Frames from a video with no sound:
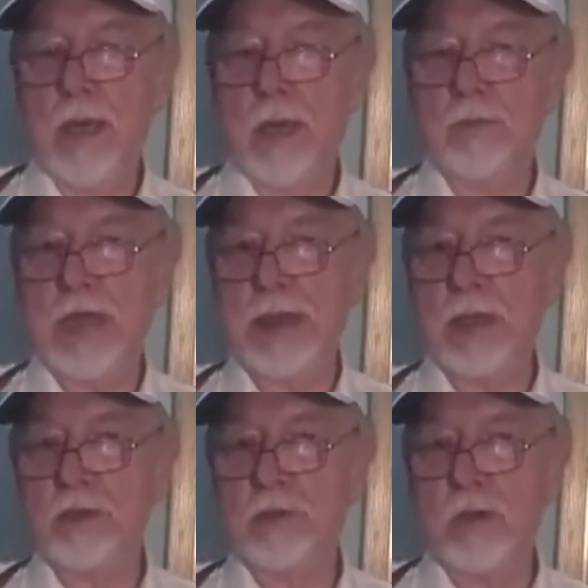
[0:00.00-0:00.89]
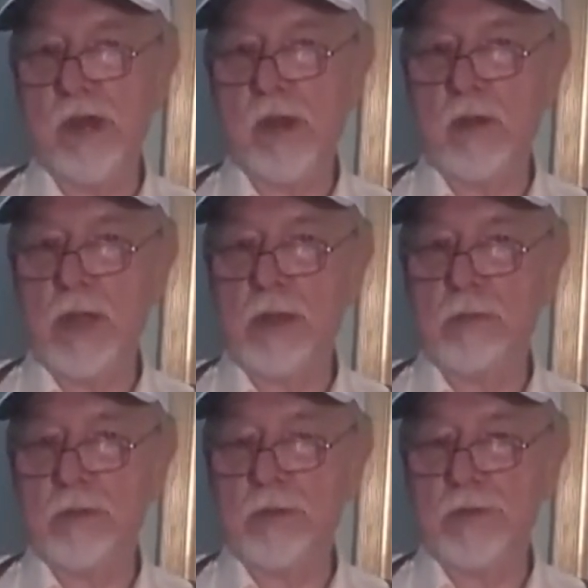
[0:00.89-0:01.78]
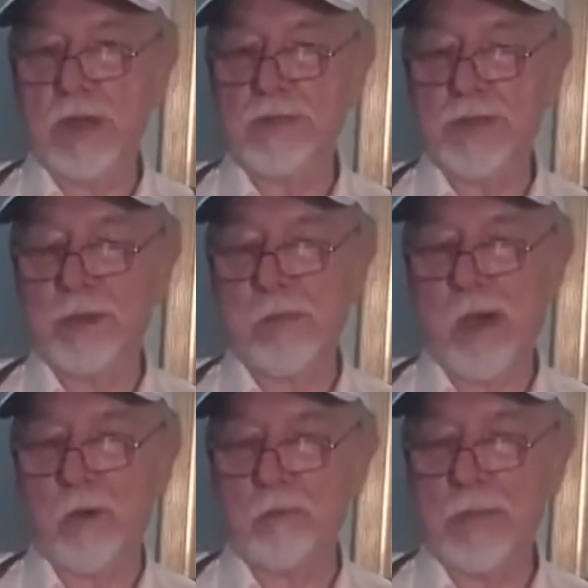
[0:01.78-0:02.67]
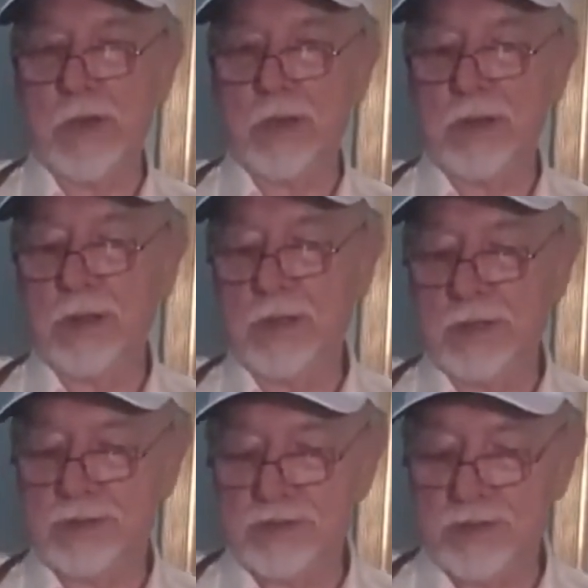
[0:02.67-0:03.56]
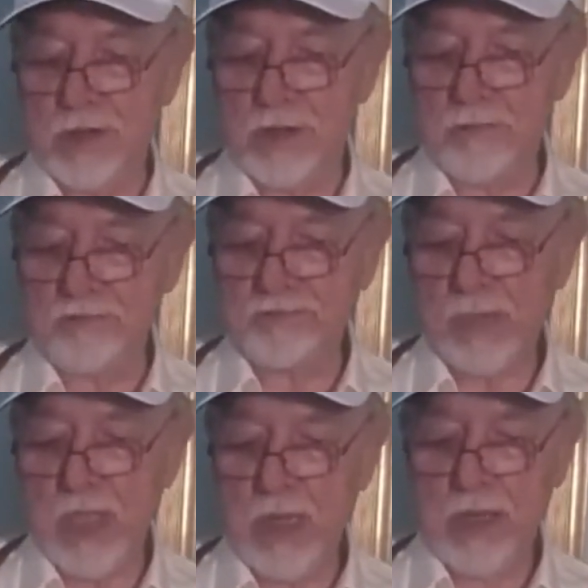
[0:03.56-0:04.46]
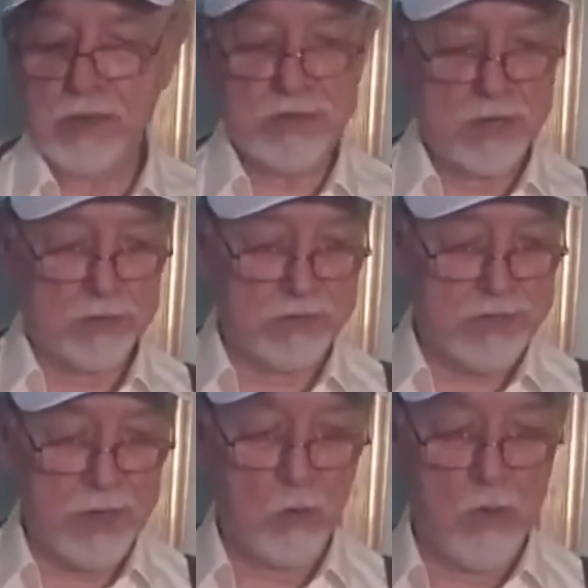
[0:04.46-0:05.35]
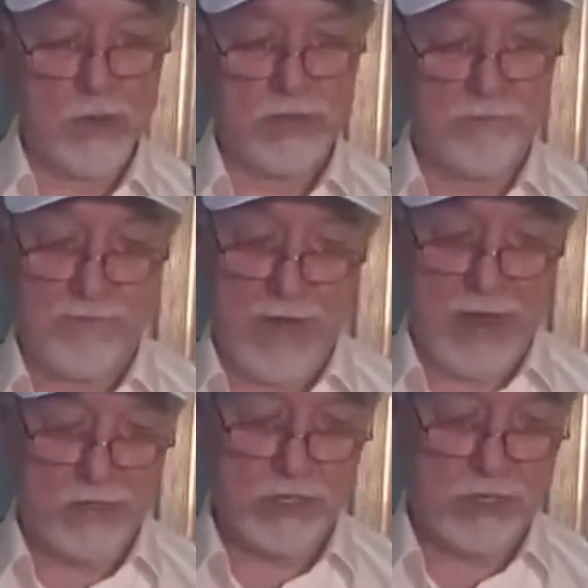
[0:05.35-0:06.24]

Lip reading: I'm getting into an area I don't know nothing about, but it's interesting what the fats